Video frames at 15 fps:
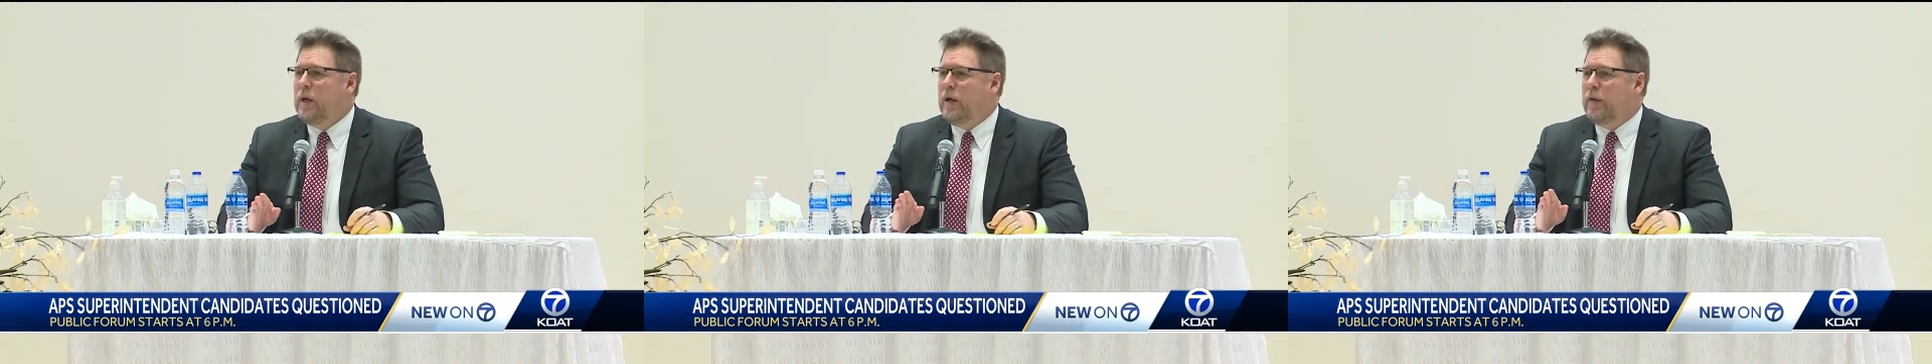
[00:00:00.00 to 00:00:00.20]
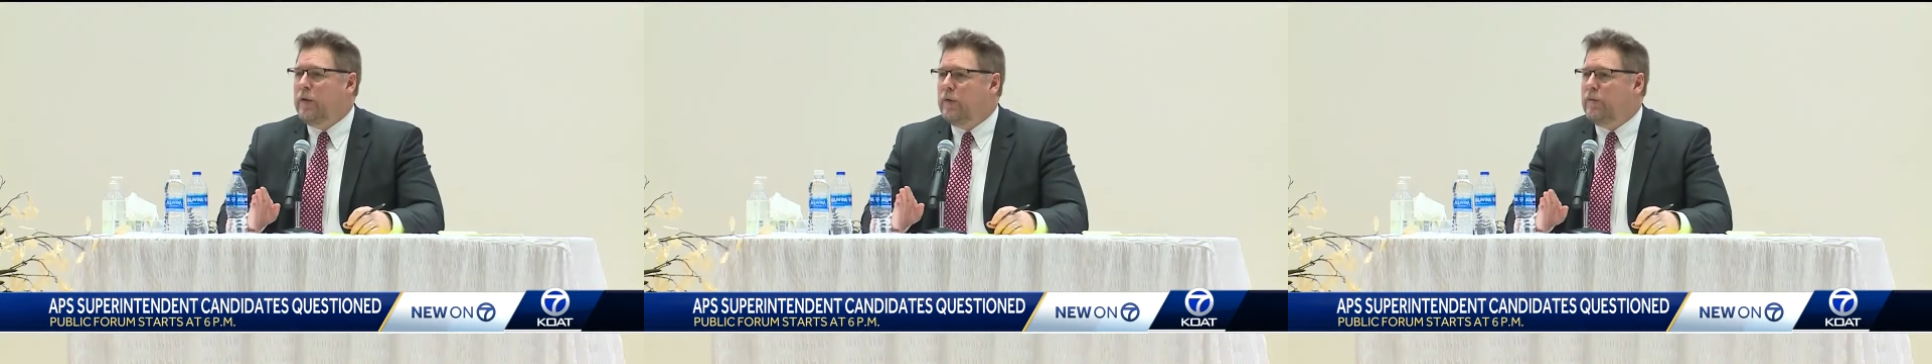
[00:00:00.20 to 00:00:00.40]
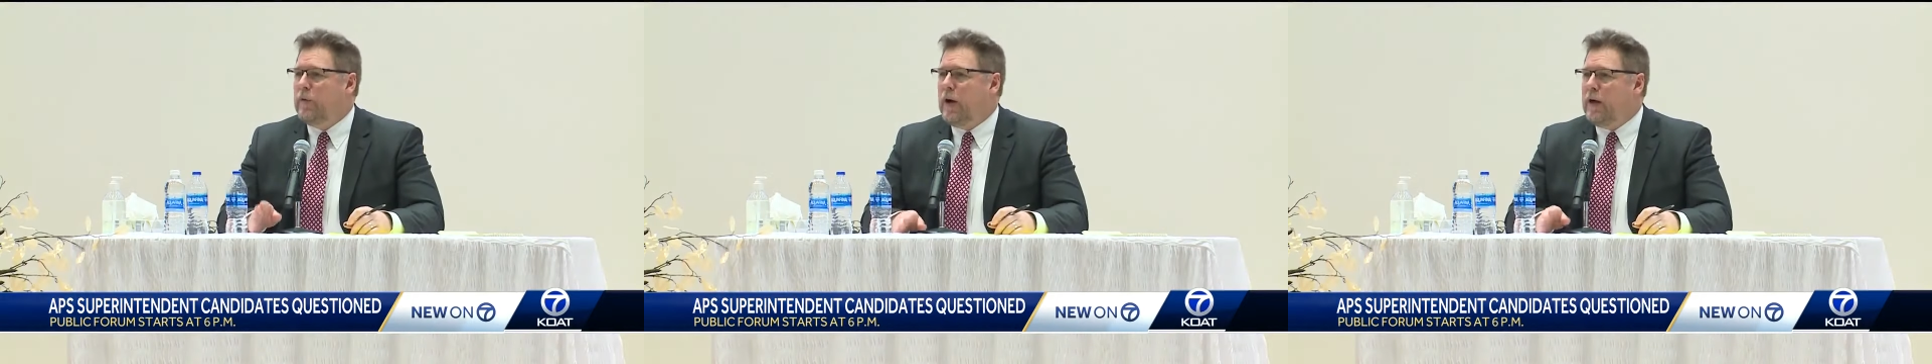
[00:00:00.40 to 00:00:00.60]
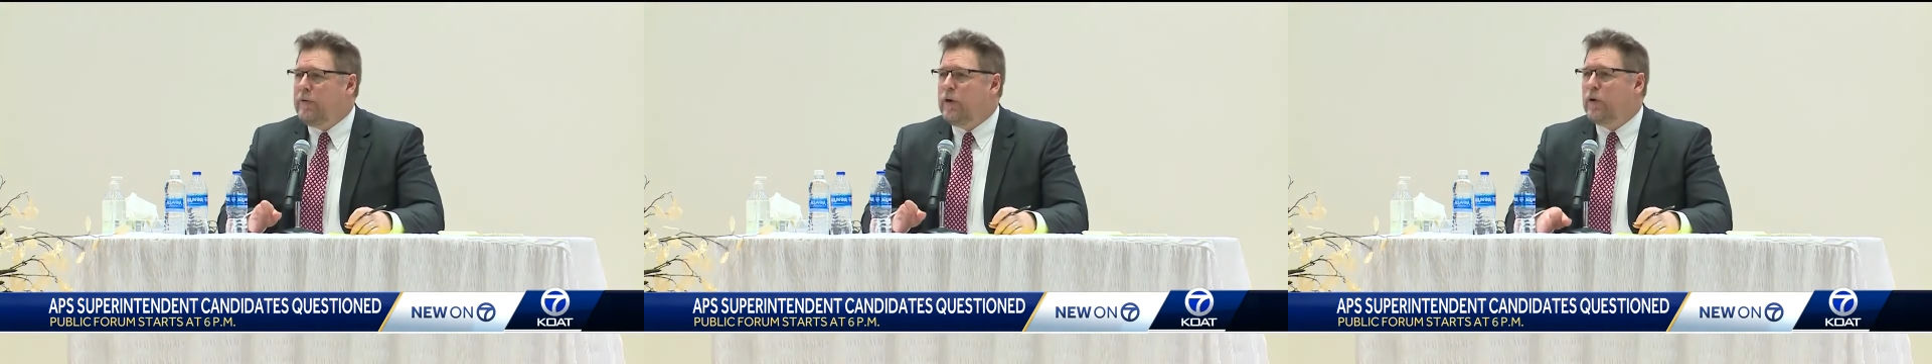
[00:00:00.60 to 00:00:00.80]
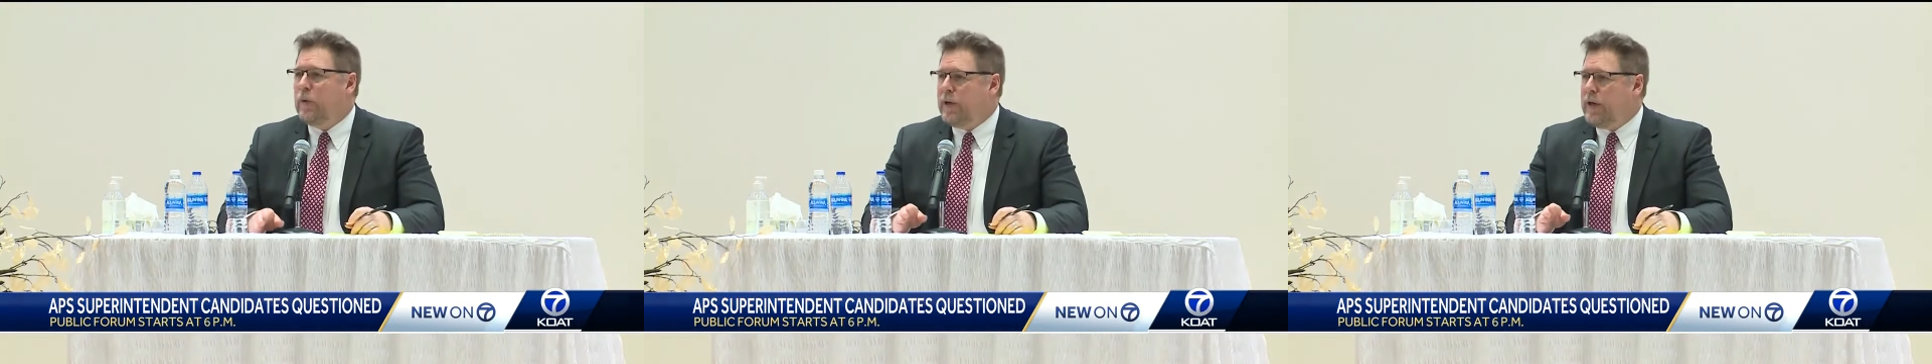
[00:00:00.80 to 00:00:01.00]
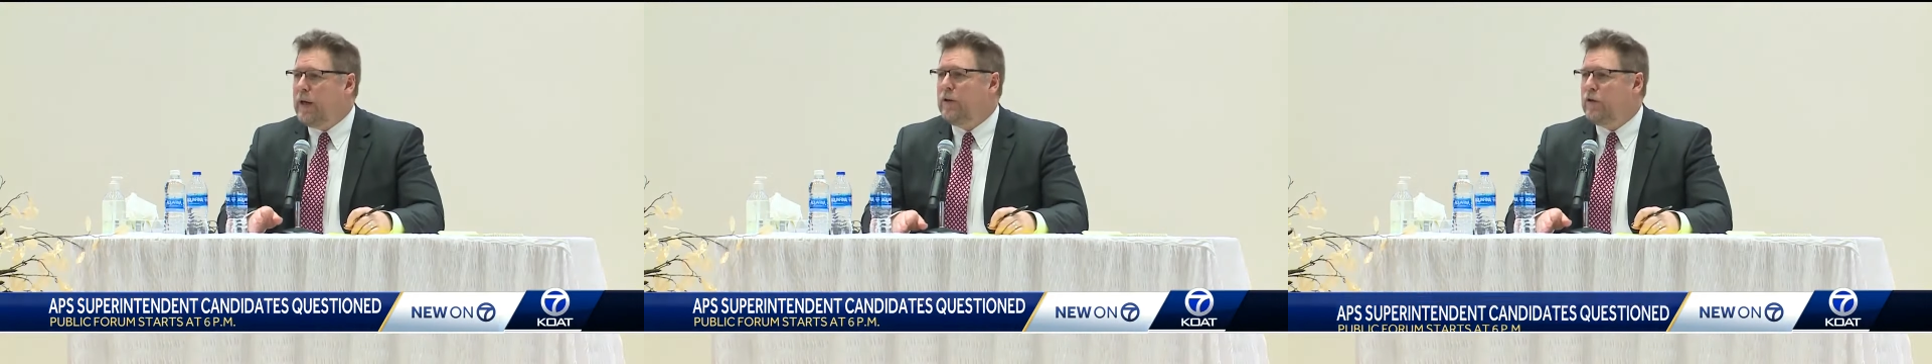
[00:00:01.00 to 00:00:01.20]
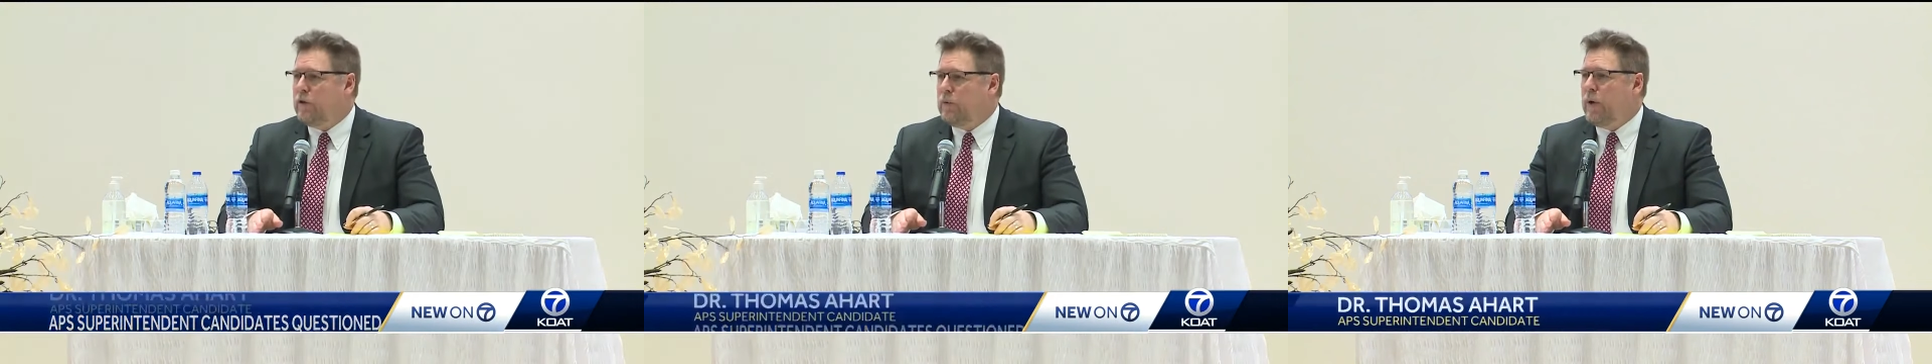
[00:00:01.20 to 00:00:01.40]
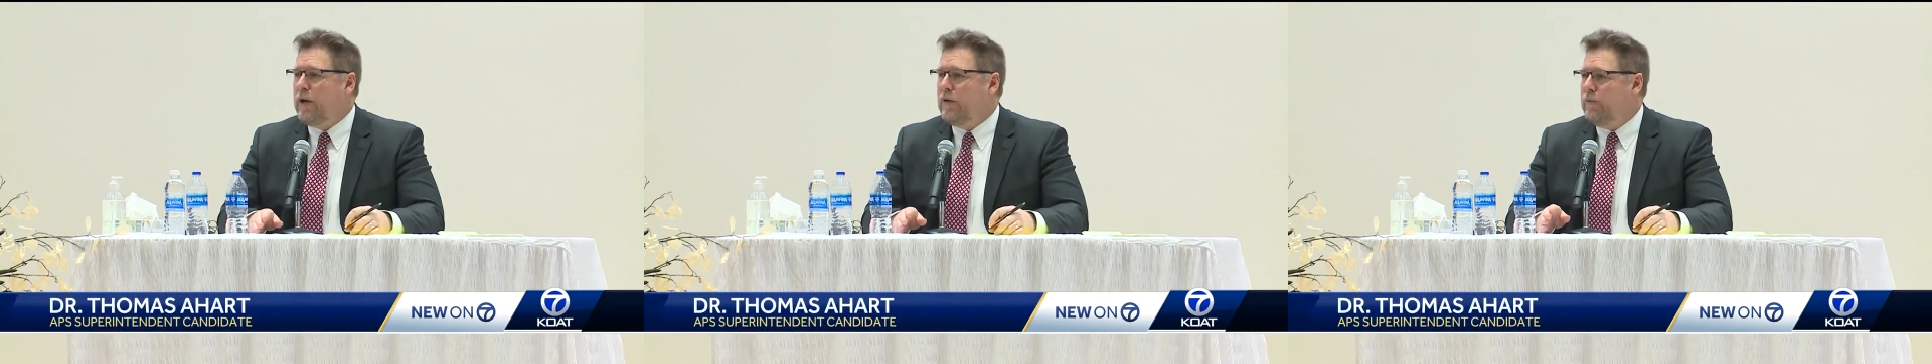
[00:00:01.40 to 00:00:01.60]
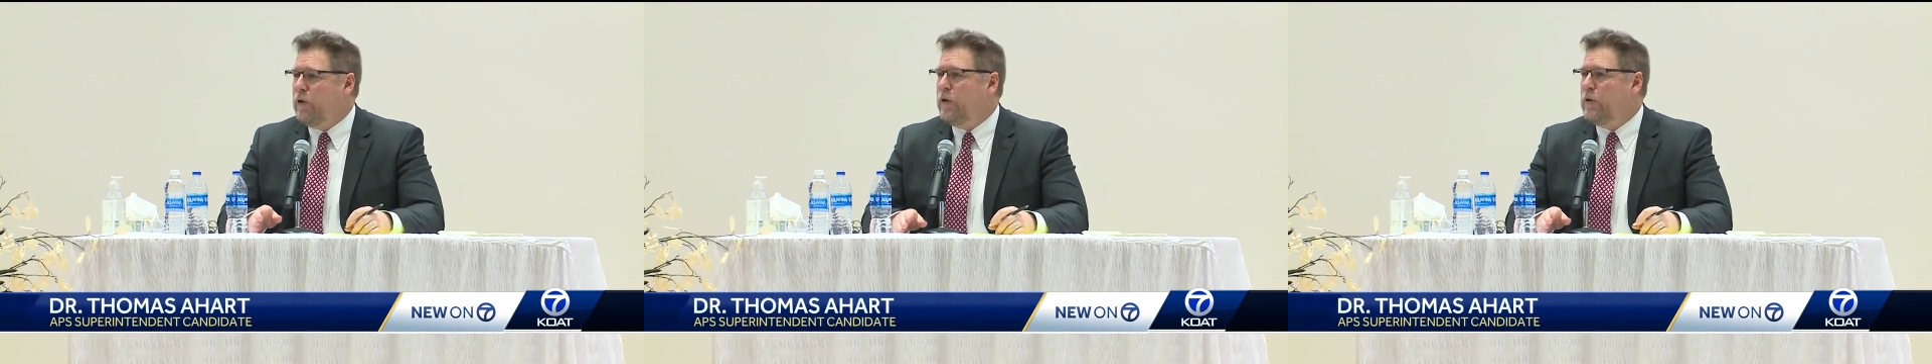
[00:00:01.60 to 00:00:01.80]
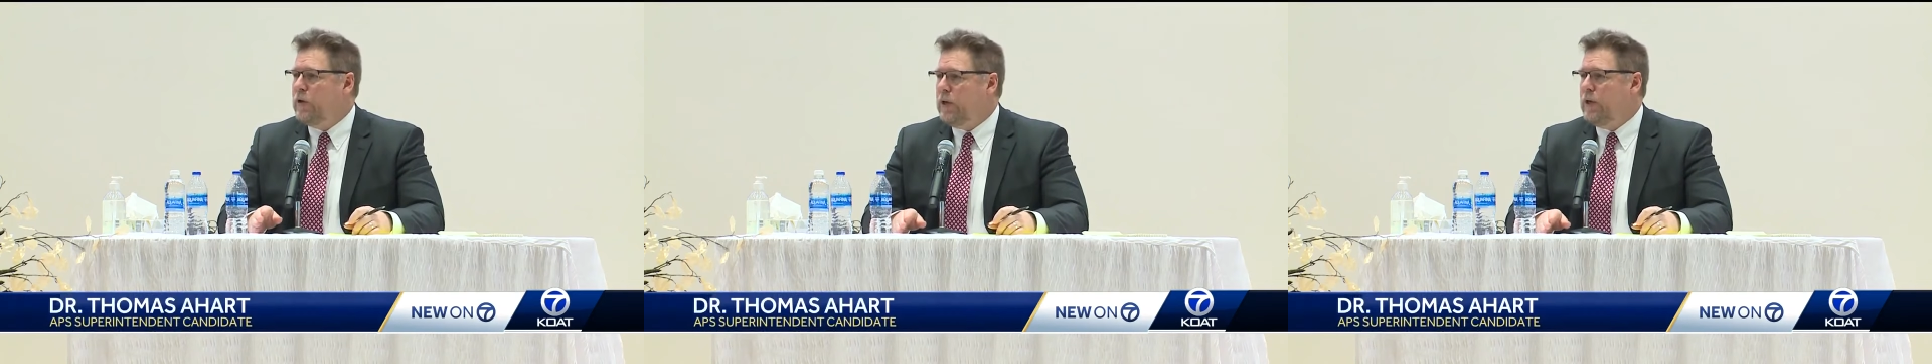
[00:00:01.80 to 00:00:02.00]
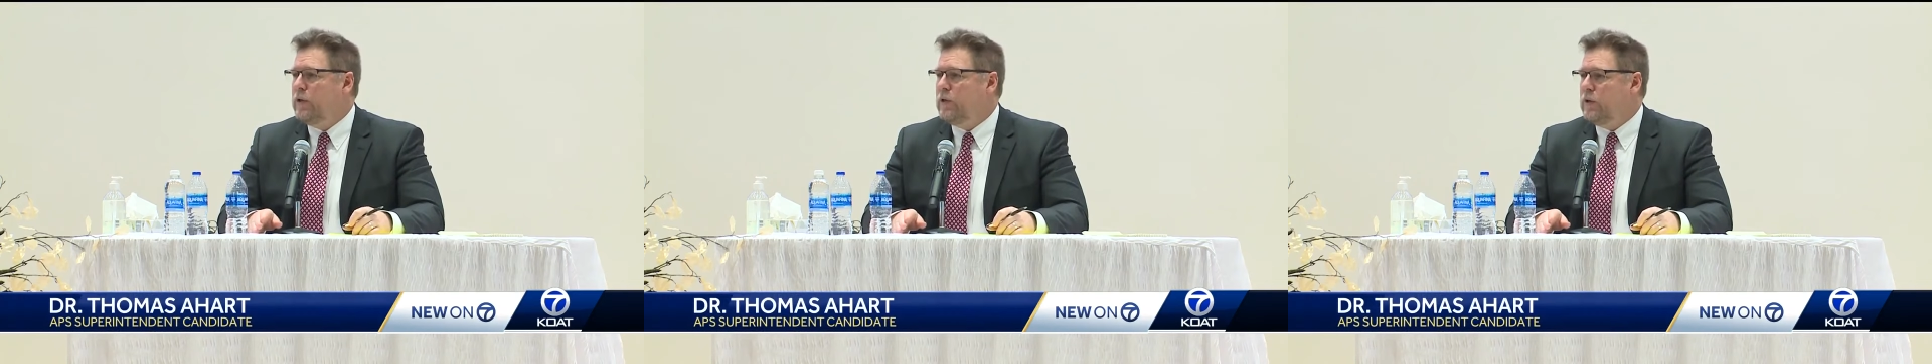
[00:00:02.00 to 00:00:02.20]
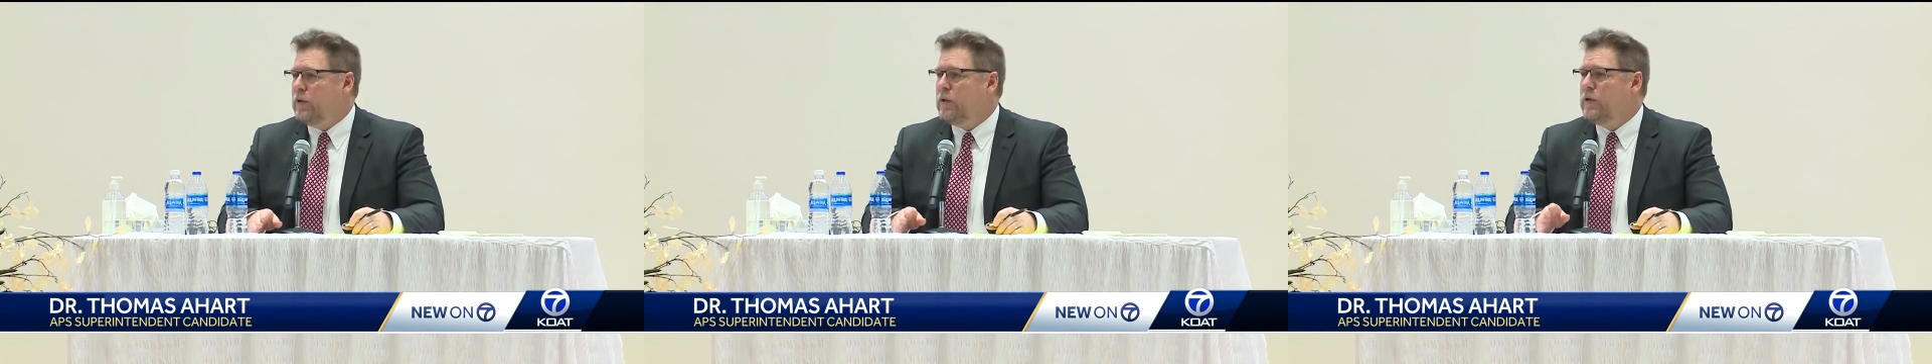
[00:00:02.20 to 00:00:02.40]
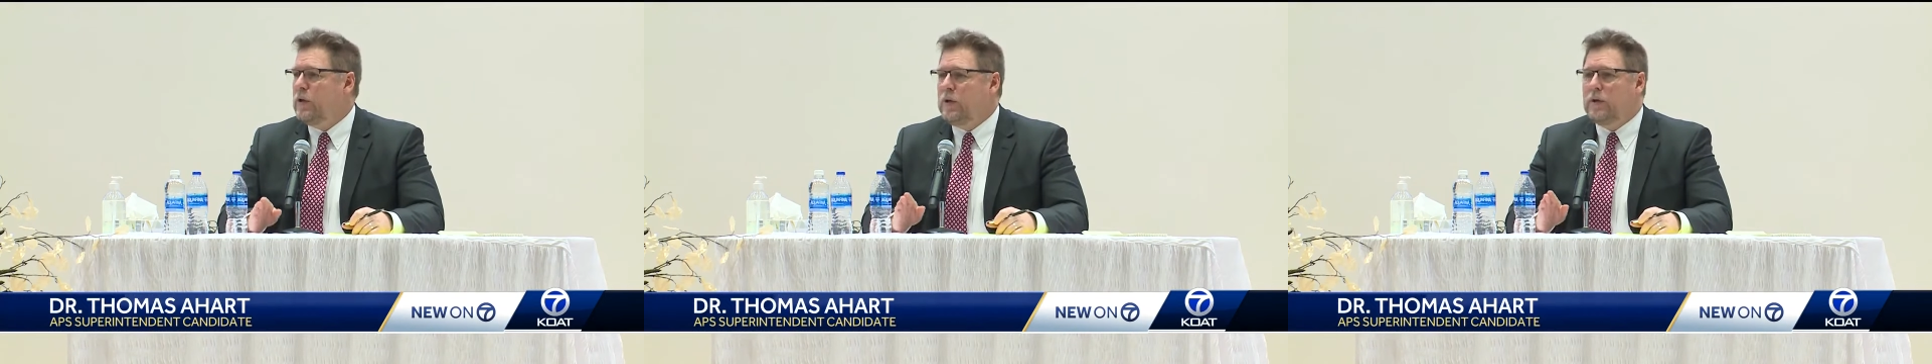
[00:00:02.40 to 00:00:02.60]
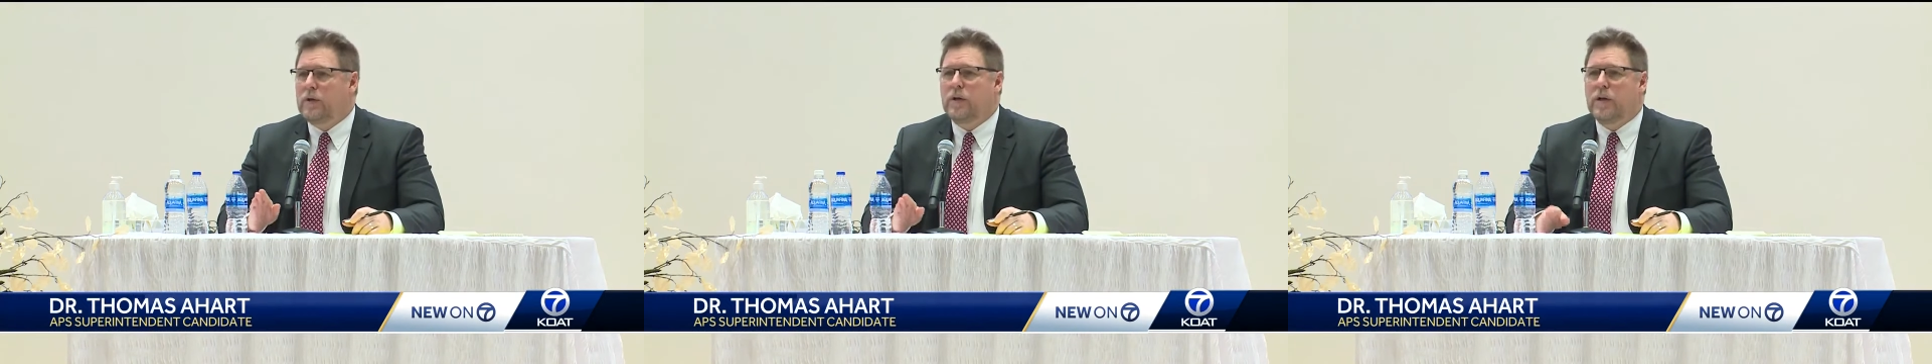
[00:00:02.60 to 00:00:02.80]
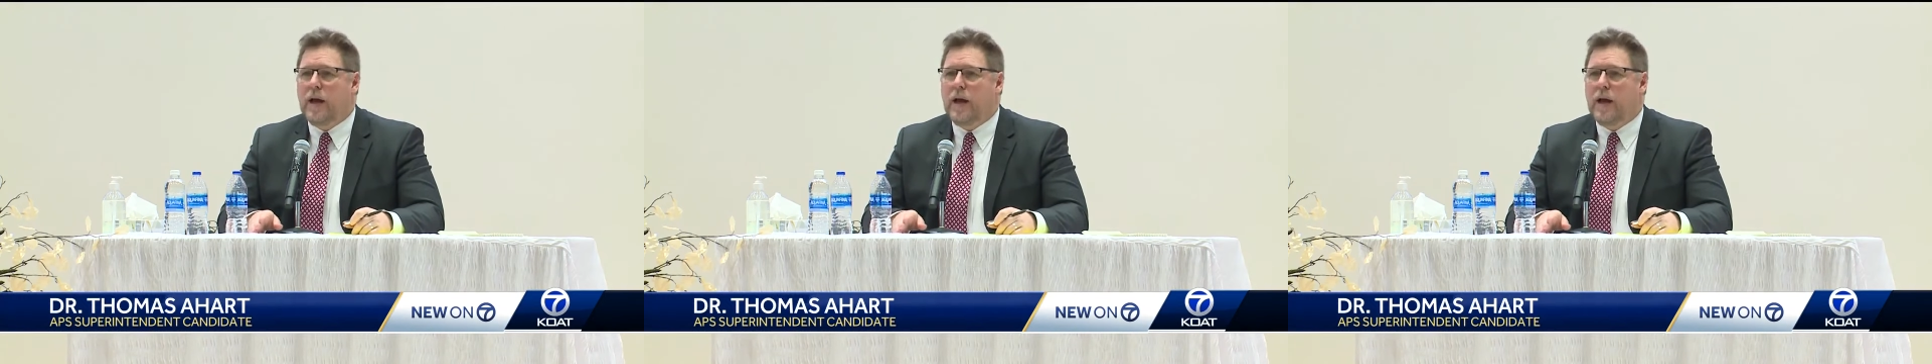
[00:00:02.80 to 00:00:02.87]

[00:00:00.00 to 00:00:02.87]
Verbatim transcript: the five year retention rate of new teachers to